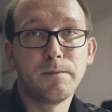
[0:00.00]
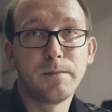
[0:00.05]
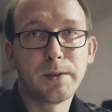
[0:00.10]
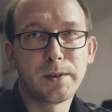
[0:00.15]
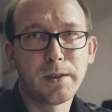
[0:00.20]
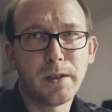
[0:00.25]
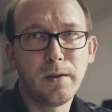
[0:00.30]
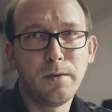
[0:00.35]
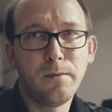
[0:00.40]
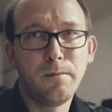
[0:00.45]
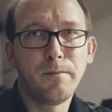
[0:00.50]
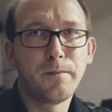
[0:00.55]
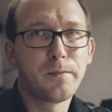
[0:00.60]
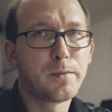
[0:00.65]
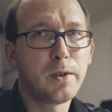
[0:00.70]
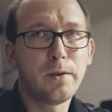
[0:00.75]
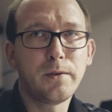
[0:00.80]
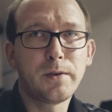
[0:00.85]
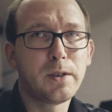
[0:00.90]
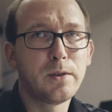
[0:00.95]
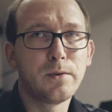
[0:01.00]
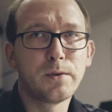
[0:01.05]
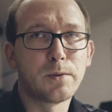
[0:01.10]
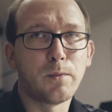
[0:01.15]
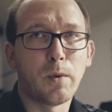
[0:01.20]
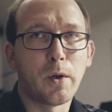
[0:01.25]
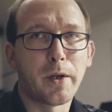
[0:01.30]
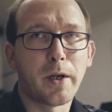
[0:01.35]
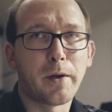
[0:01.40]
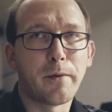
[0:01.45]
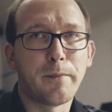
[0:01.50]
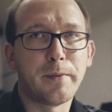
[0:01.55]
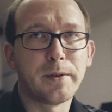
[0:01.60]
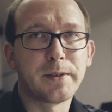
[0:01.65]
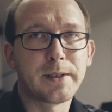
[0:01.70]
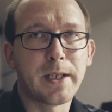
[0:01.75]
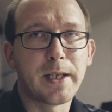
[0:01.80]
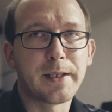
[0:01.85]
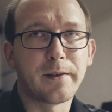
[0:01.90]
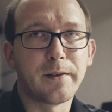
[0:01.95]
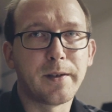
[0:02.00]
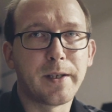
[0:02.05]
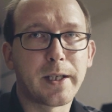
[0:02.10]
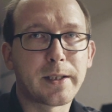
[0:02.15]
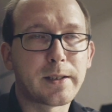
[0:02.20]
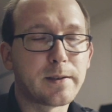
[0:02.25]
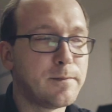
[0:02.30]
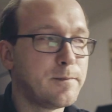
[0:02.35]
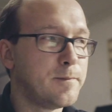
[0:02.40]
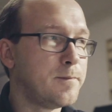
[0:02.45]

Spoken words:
So don't use 100% on that.